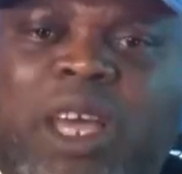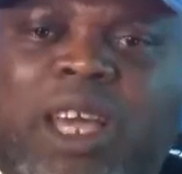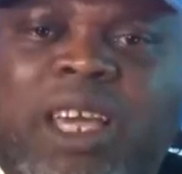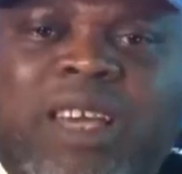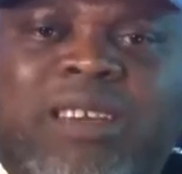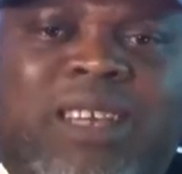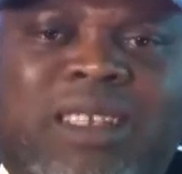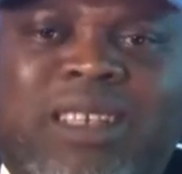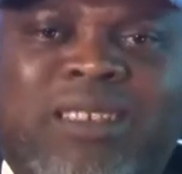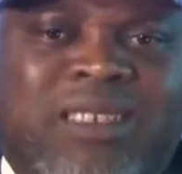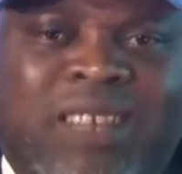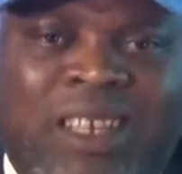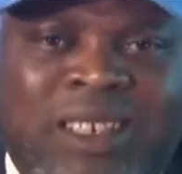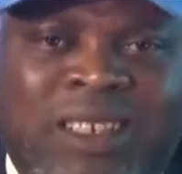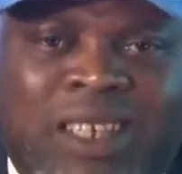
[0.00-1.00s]
is an
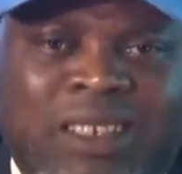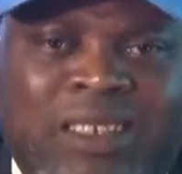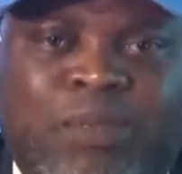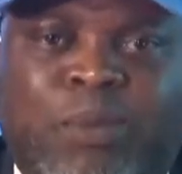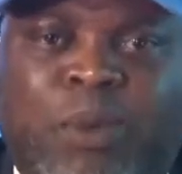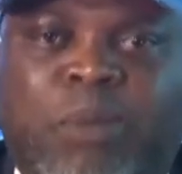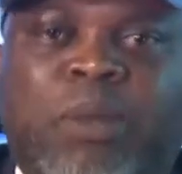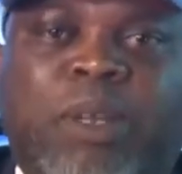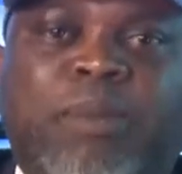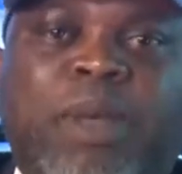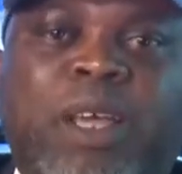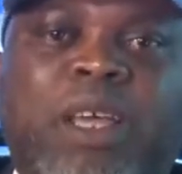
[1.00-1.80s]
intelligence problem.